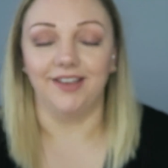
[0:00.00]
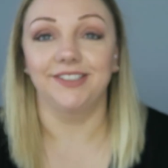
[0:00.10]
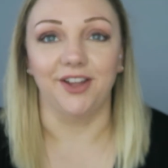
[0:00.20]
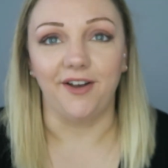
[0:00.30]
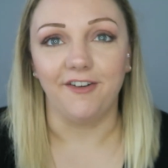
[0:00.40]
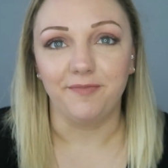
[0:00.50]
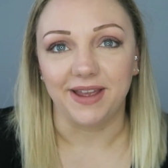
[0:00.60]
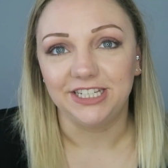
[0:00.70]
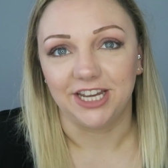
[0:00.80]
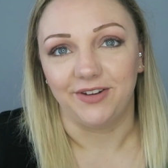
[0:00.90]
I'll start off
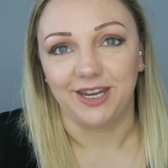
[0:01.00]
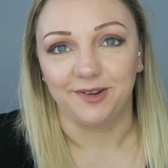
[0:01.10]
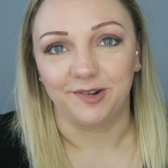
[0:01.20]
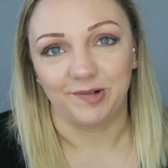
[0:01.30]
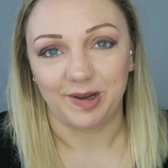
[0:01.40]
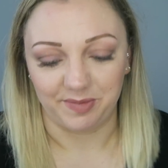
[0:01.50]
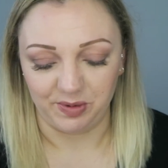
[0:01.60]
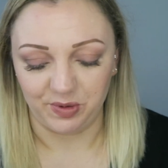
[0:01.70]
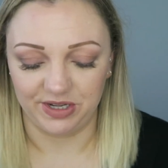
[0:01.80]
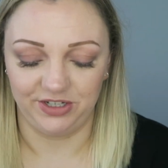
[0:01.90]
by showing you around
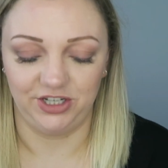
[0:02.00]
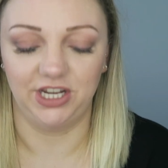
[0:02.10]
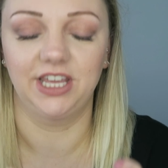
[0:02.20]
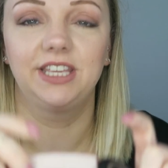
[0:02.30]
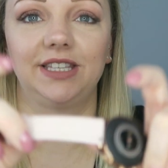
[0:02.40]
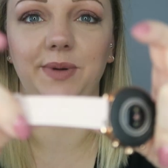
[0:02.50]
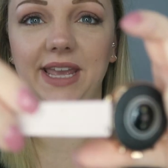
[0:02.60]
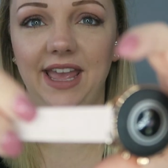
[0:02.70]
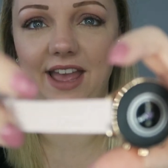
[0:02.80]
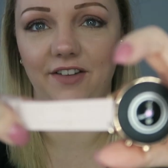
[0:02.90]
my watch. So
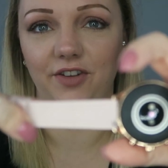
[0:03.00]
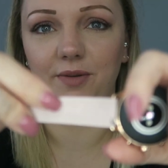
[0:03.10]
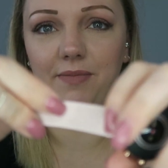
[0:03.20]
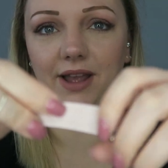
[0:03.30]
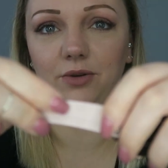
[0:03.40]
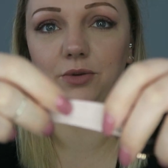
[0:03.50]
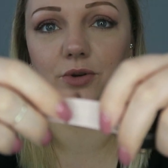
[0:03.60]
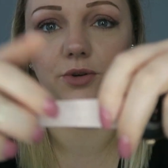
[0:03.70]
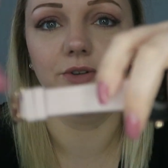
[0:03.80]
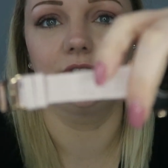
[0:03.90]
we have Michael
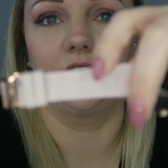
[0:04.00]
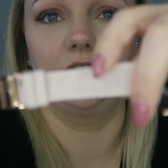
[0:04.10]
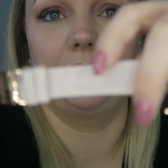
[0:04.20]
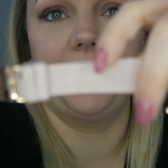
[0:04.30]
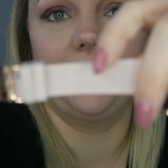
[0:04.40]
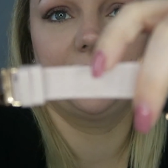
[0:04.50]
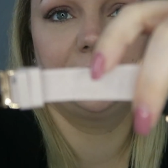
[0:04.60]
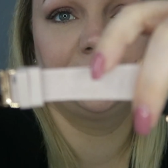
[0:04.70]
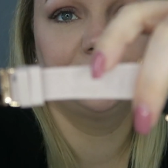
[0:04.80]
Kors on the back